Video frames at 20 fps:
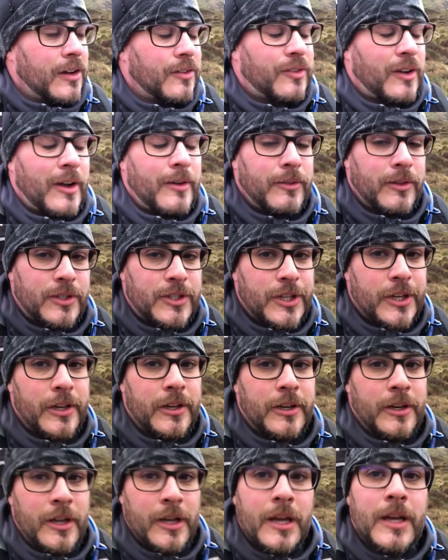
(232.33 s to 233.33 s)
Found the
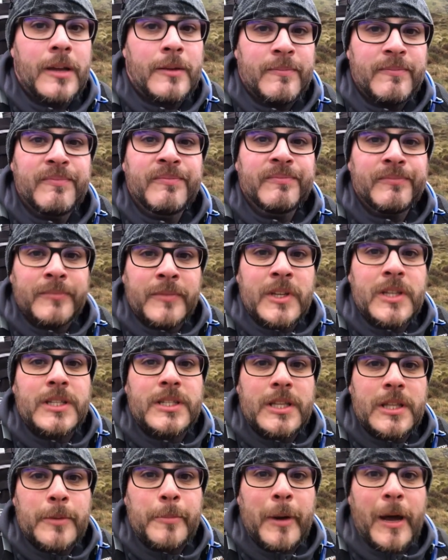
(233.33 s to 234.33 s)
turn
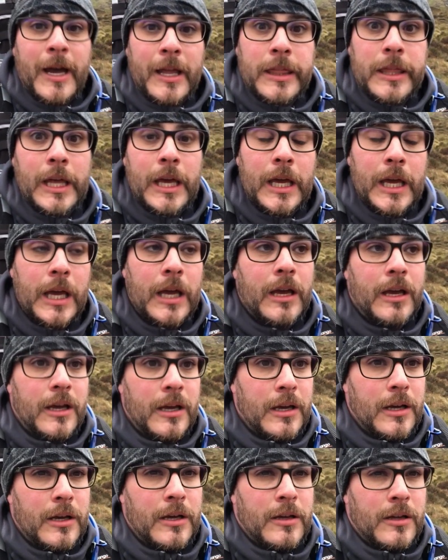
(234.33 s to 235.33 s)
to the path.
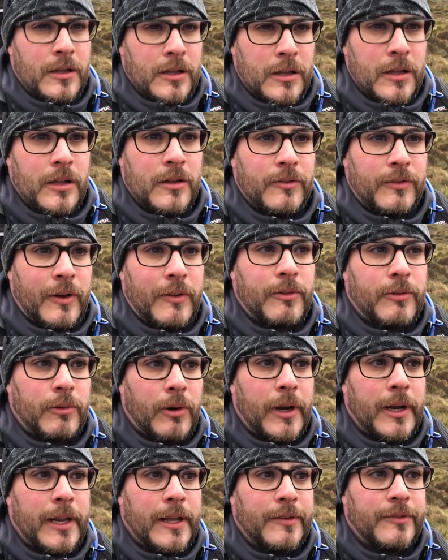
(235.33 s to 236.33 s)
Found the
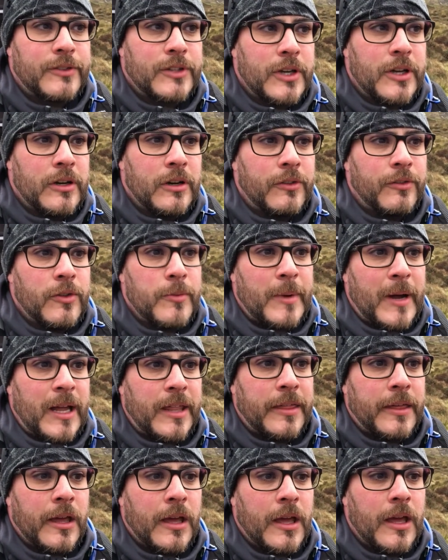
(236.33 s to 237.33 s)
right left turn off the
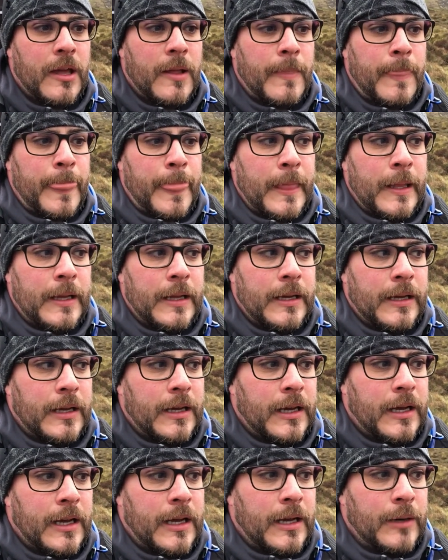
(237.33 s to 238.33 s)
path.
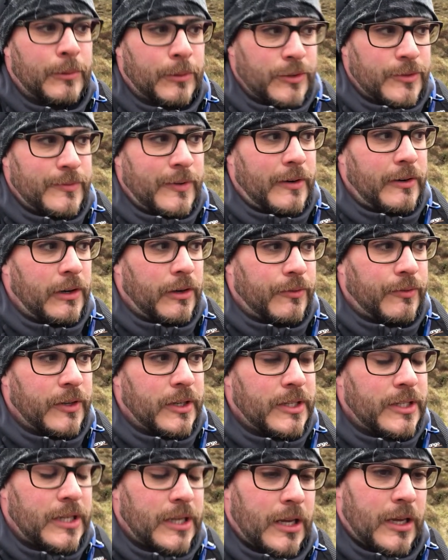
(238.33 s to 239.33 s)
Uh, it wasn't very
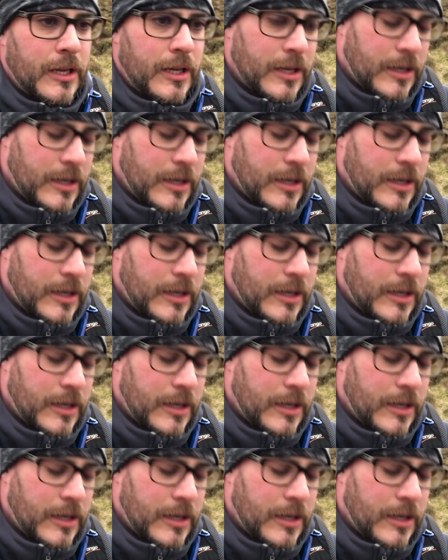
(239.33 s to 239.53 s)
obvious.